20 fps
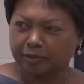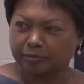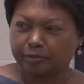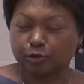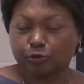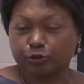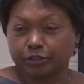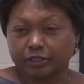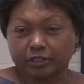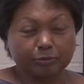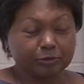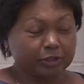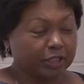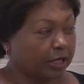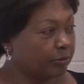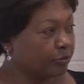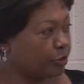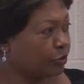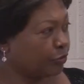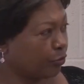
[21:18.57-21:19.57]
Because
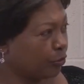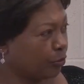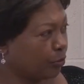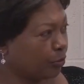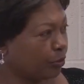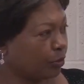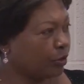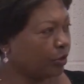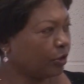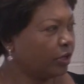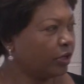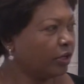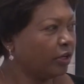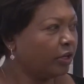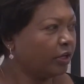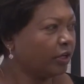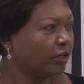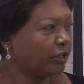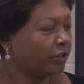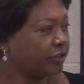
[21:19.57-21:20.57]
sometimes for
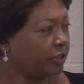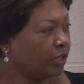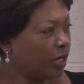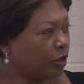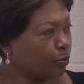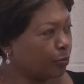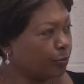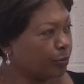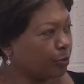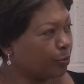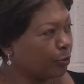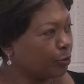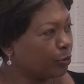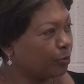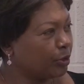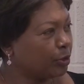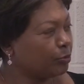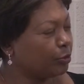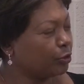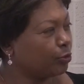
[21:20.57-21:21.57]
young people,
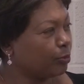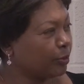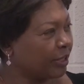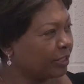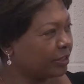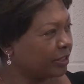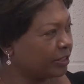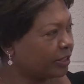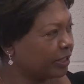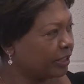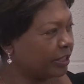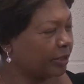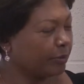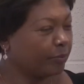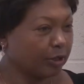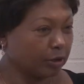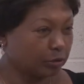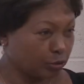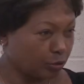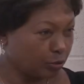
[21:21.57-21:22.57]
maybe you might think
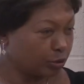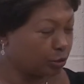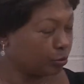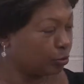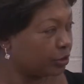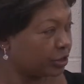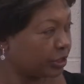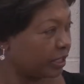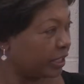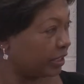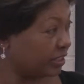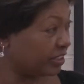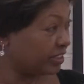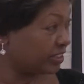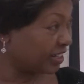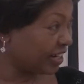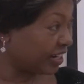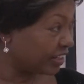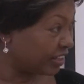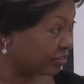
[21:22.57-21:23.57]
about what we say, and
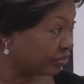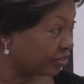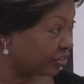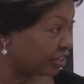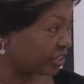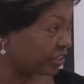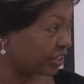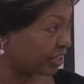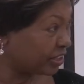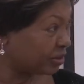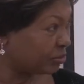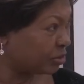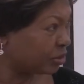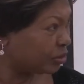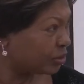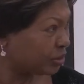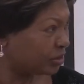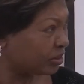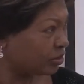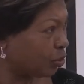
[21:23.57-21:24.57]
it's like a fiction,
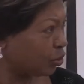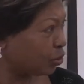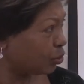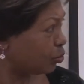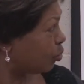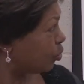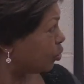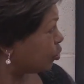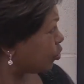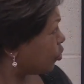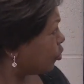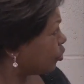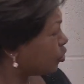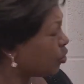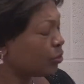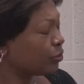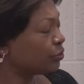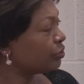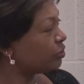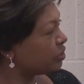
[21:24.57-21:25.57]
because, or
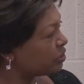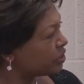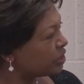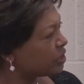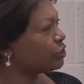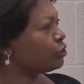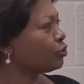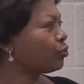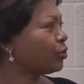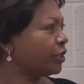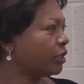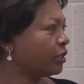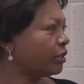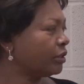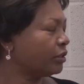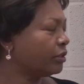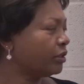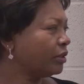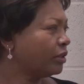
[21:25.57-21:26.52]
no, this is real.